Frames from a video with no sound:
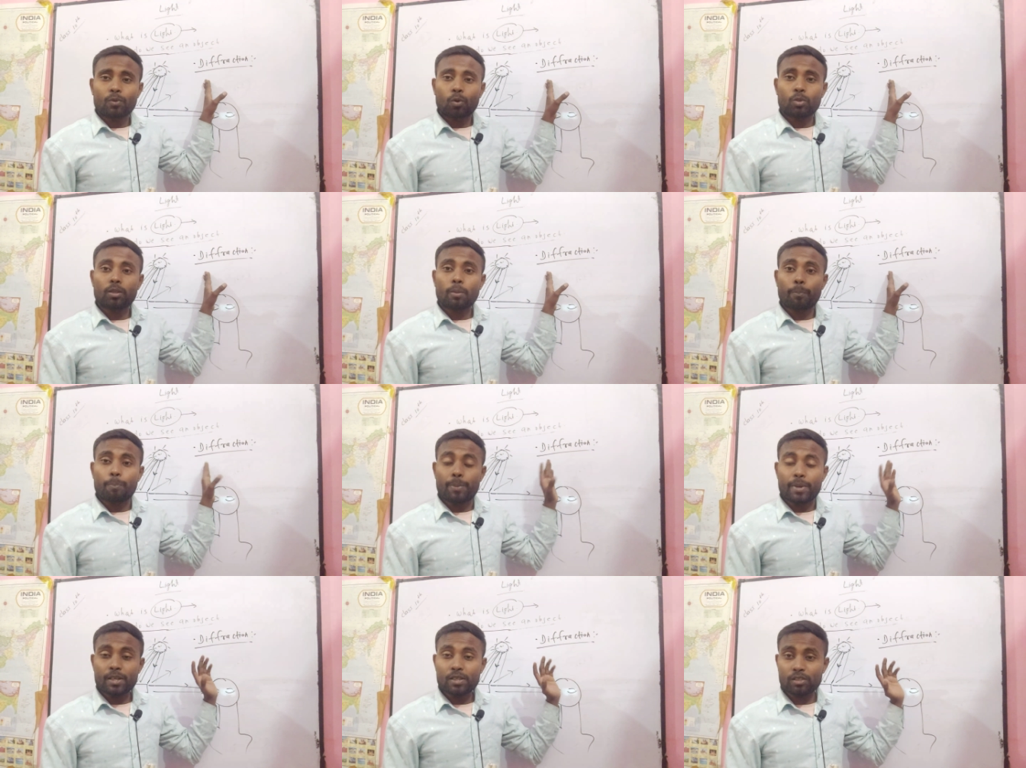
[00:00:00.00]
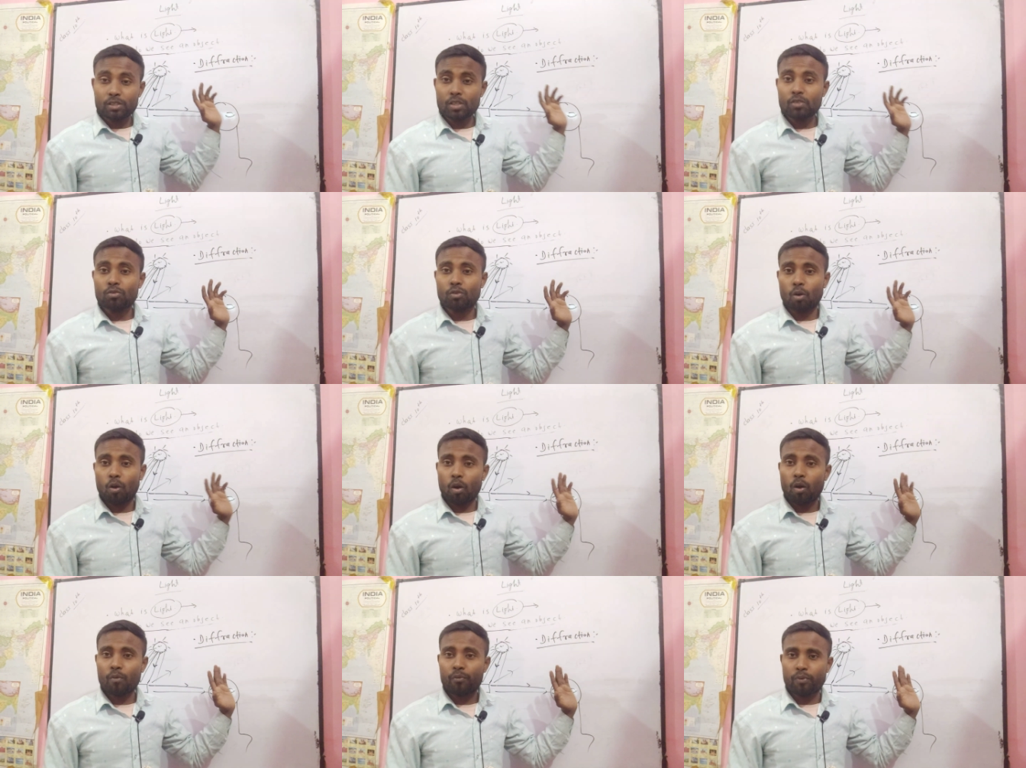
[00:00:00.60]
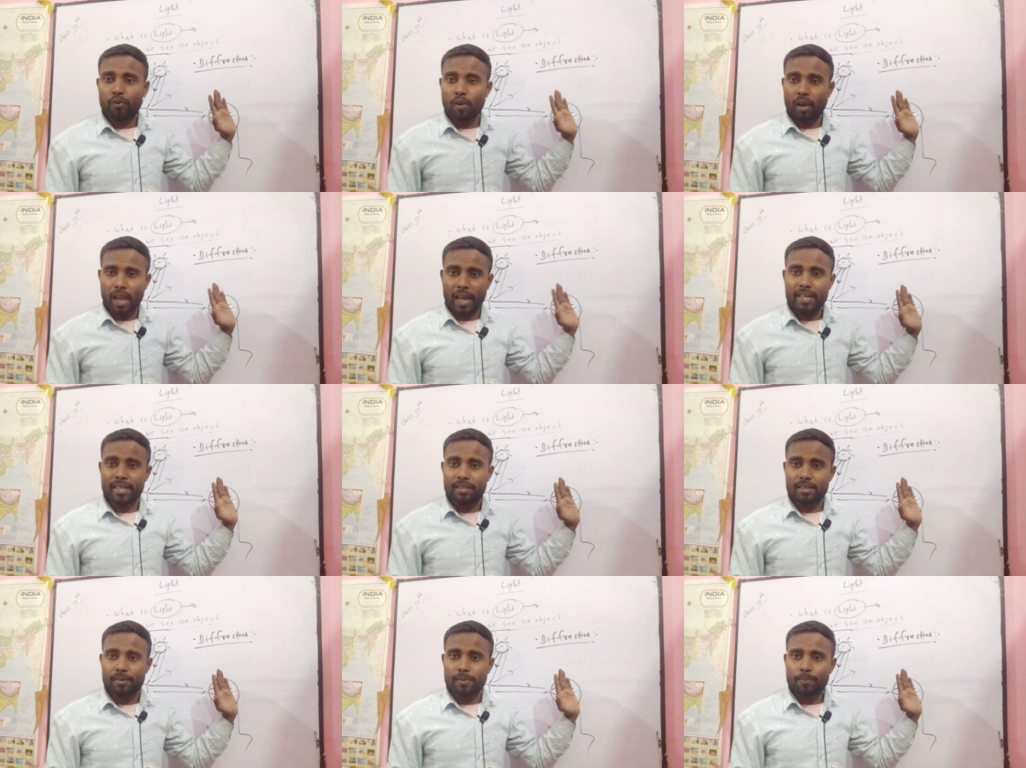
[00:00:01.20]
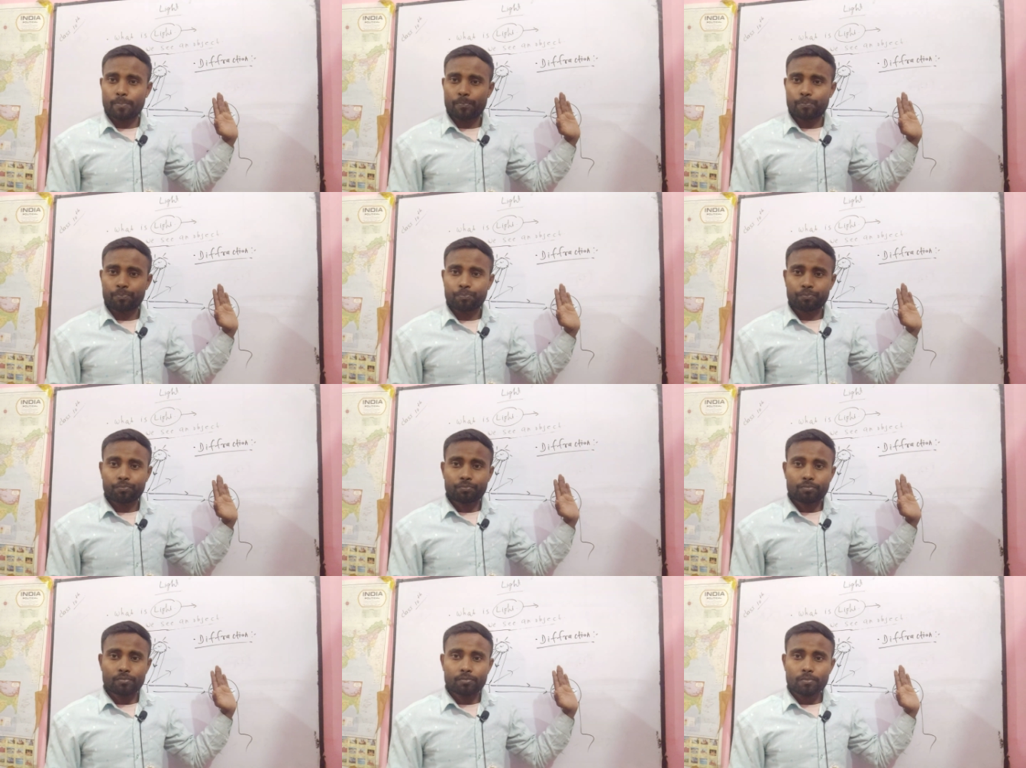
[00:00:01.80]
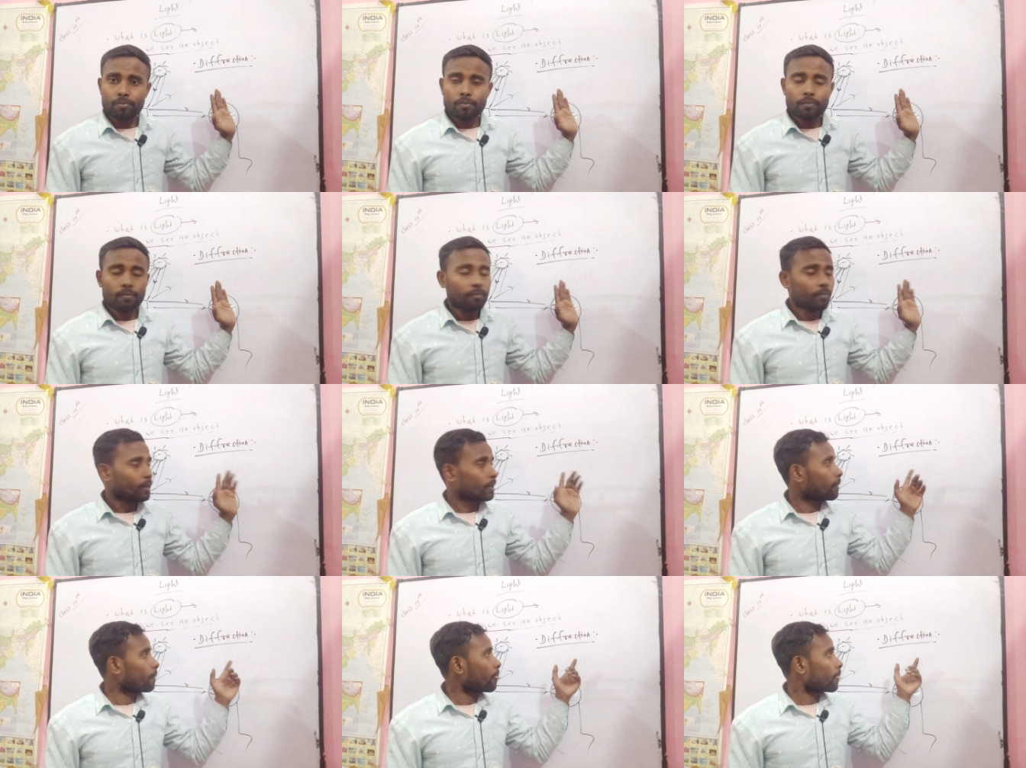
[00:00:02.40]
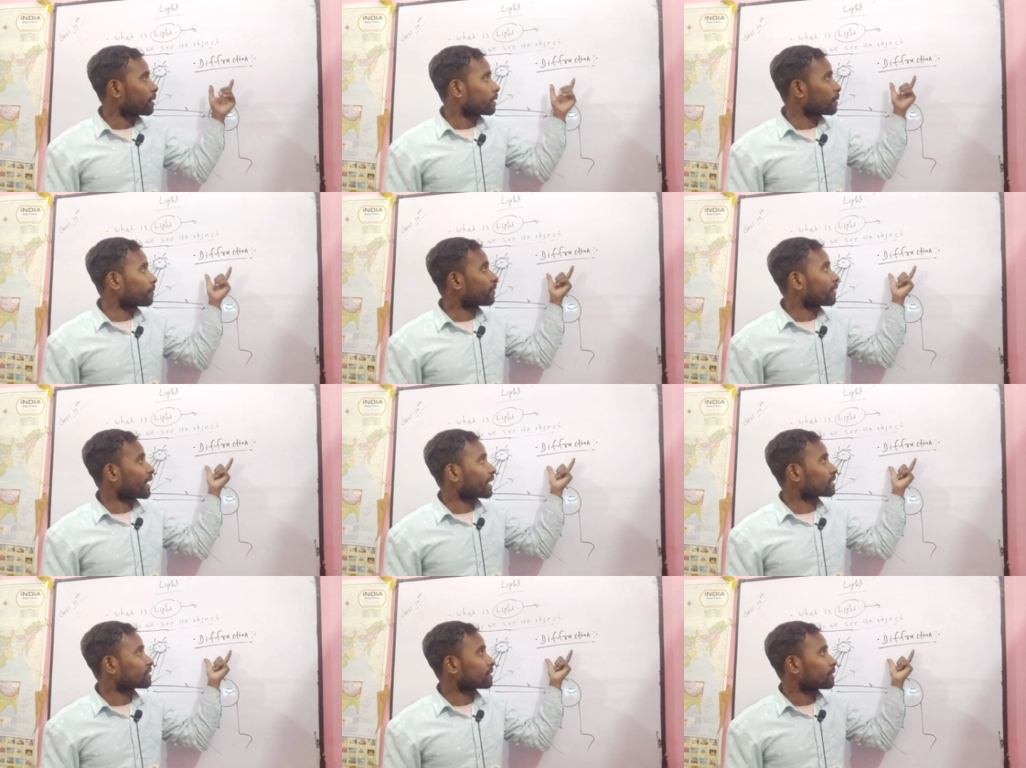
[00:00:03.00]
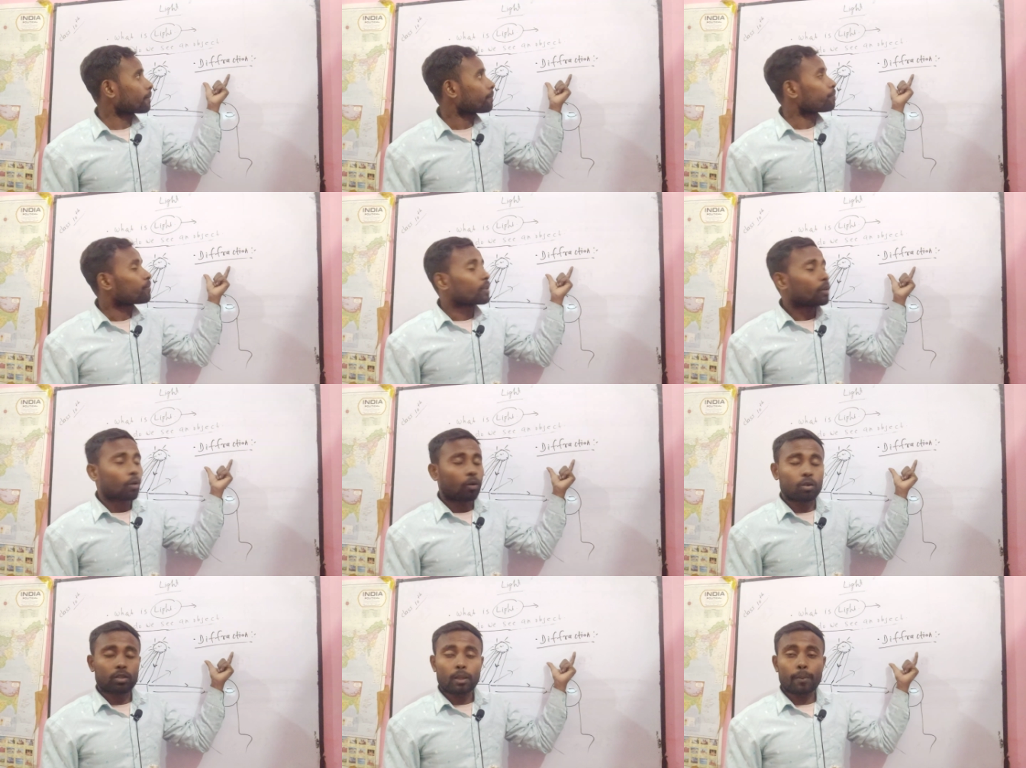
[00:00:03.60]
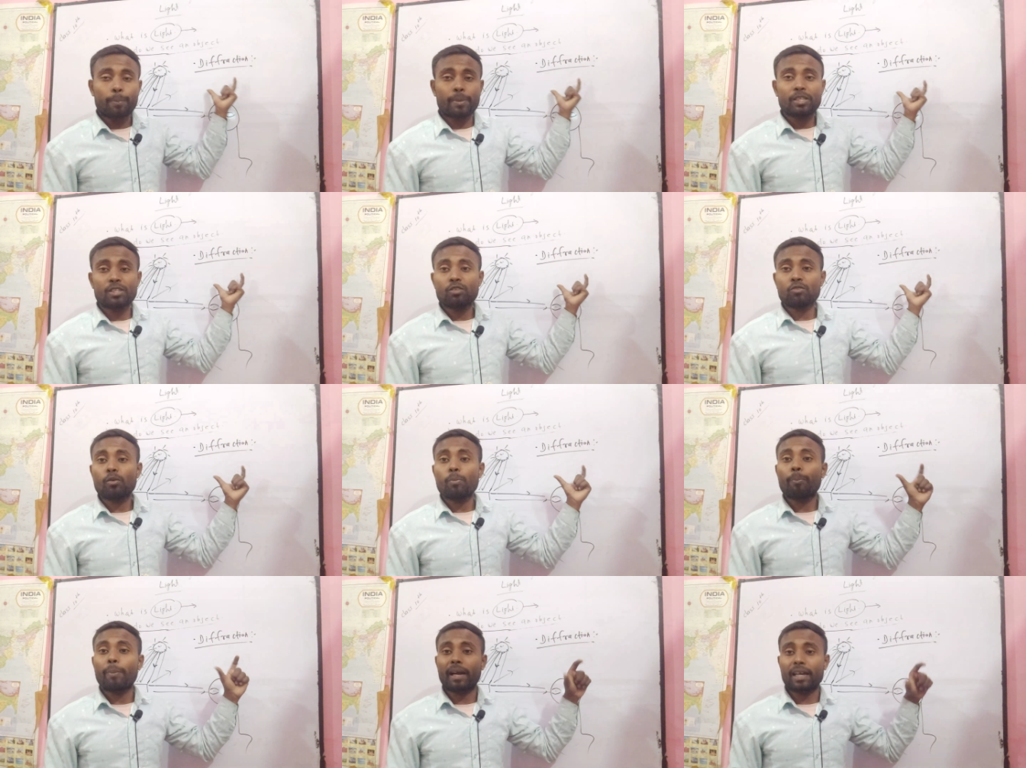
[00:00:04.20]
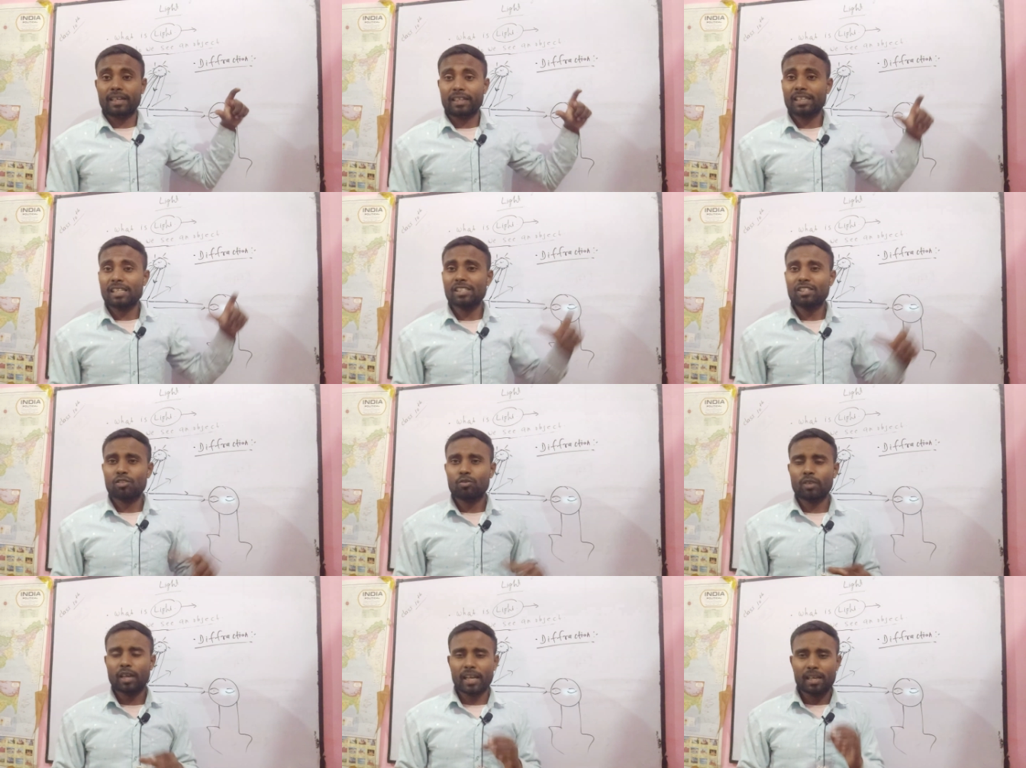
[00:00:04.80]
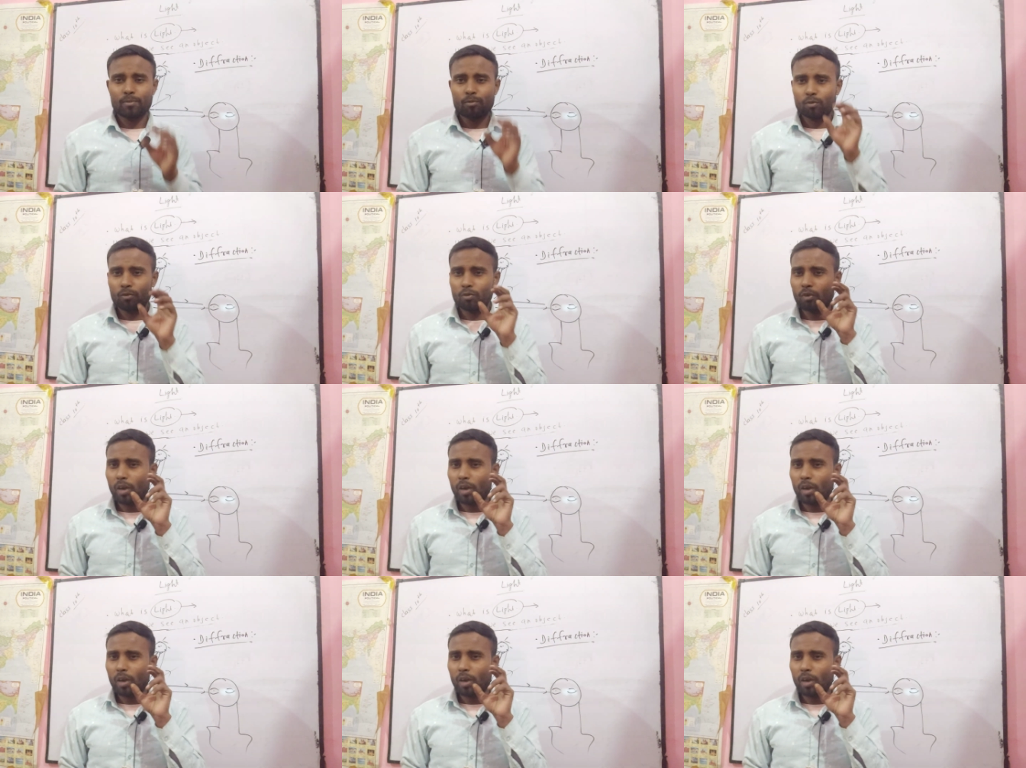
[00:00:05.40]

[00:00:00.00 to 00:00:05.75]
on the basis of light, diffraction on the basis of particles theory,